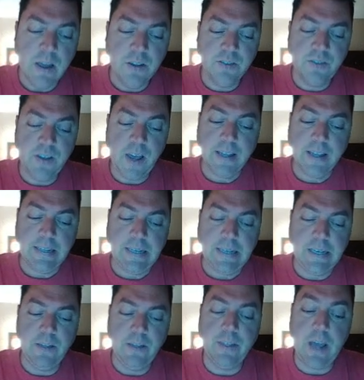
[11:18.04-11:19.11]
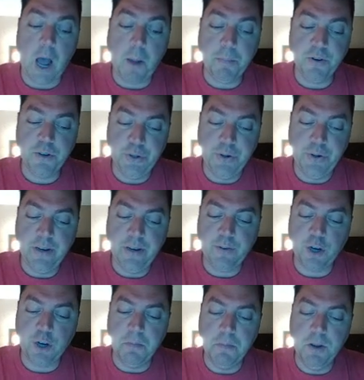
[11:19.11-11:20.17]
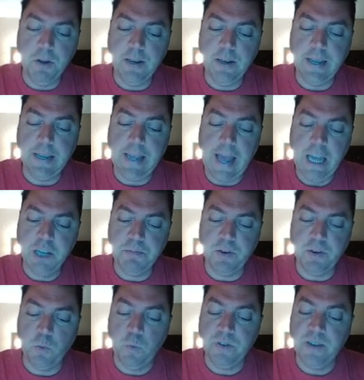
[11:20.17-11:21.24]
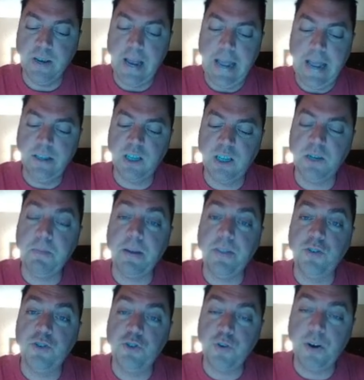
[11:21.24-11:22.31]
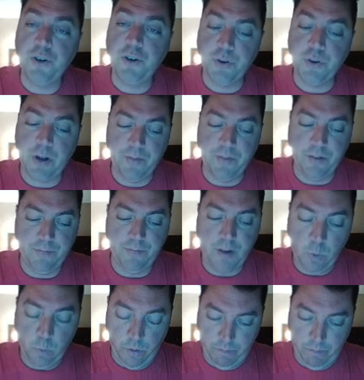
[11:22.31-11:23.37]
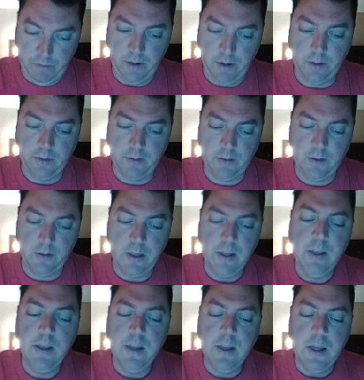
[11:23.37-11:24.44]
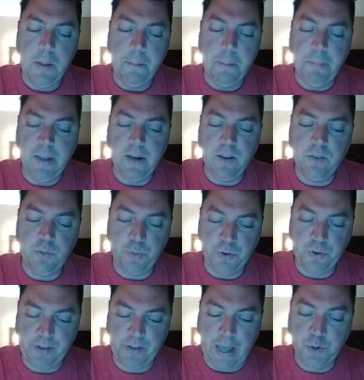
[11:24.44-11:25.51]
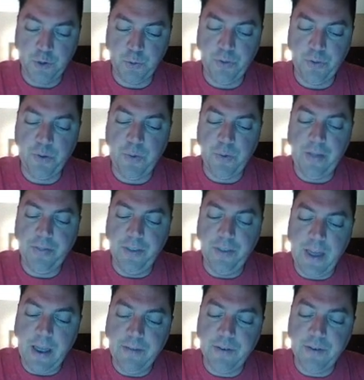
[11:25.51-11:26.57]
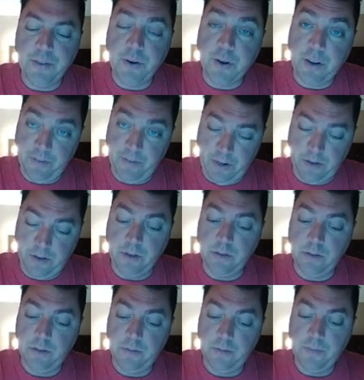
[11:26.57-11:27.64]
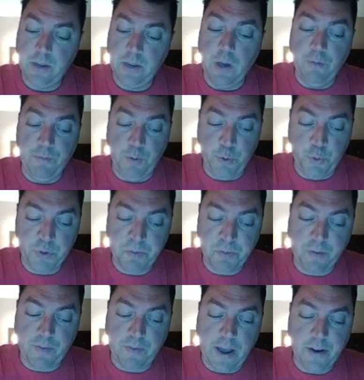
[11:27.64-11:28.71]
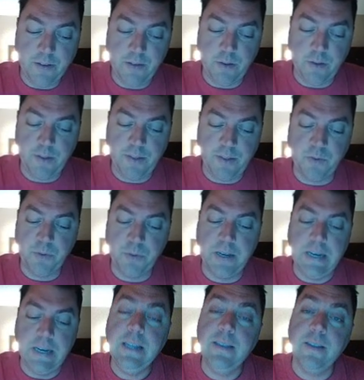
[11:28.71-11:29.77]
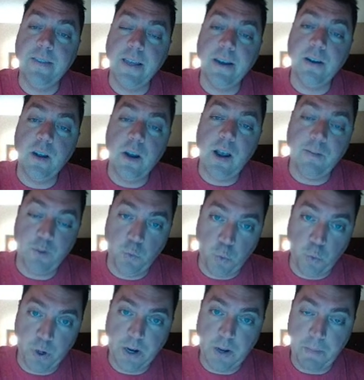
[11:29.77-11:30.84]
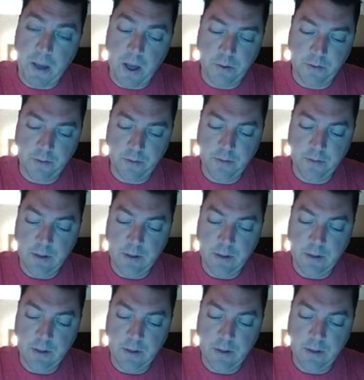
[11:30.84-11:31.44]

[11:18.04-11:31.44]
Secondly, the opportunity for community engagement was enhanced by the structure of the follow-up meetings. Meetings were scheduled throughout the day for their convenience. Food was provided so that this was a need that they did not have to worry about.